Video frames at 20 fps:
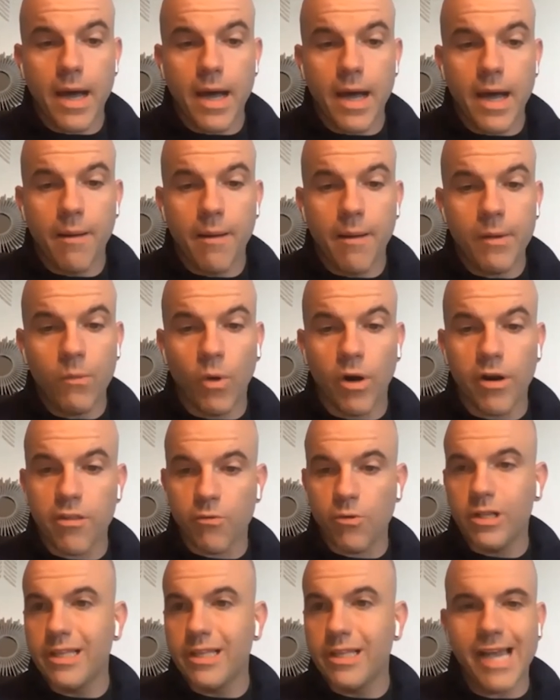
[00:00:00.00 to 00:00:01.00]
And one of
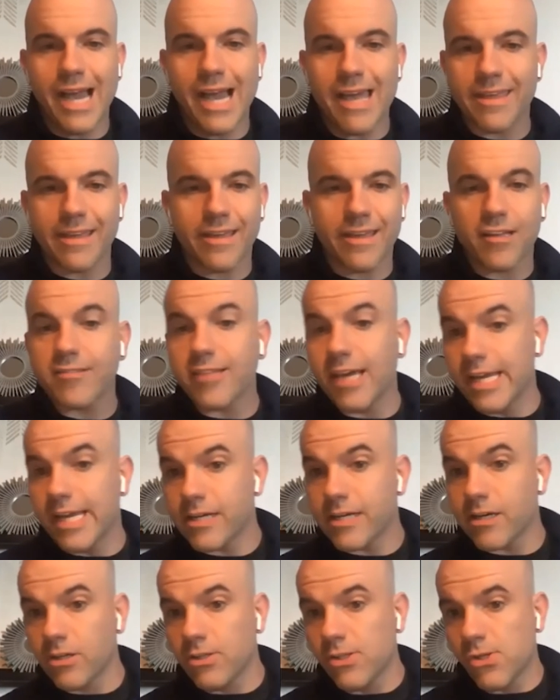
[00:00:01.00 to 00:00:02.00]
the really, I think,
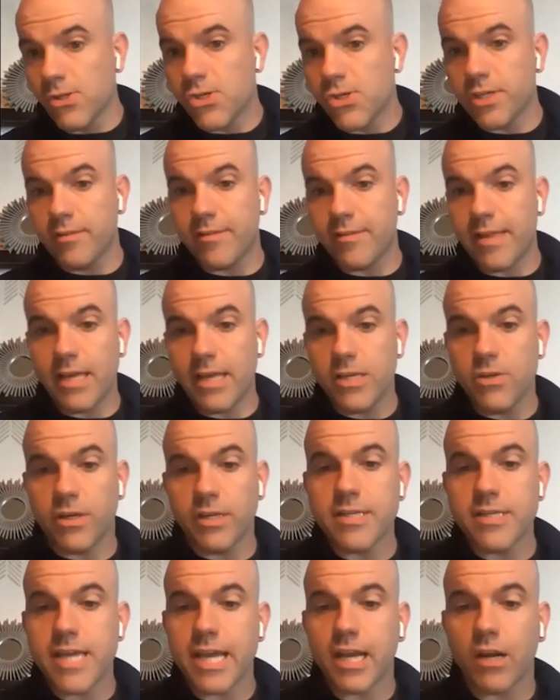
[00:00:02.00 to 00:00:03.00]
exciting conclusions that
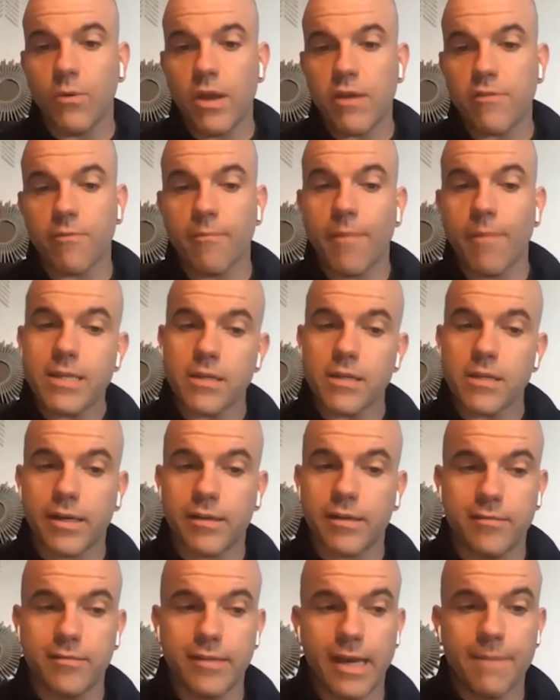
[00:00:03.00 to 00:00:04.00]
you can take away from my talk
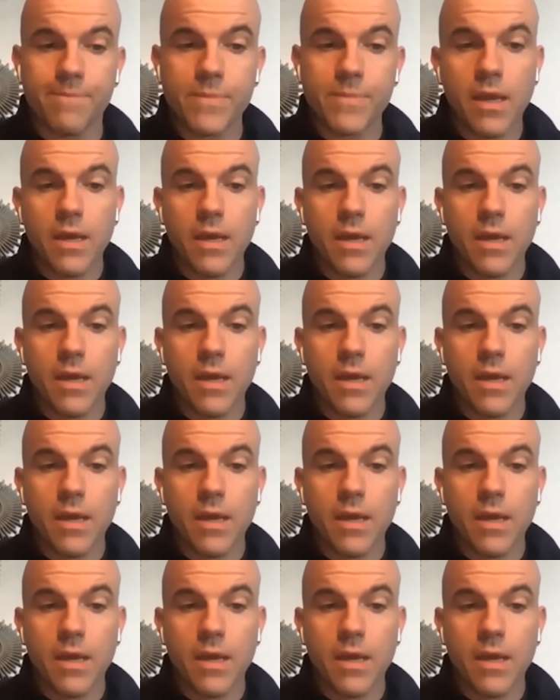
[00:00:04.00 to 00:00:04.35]
is that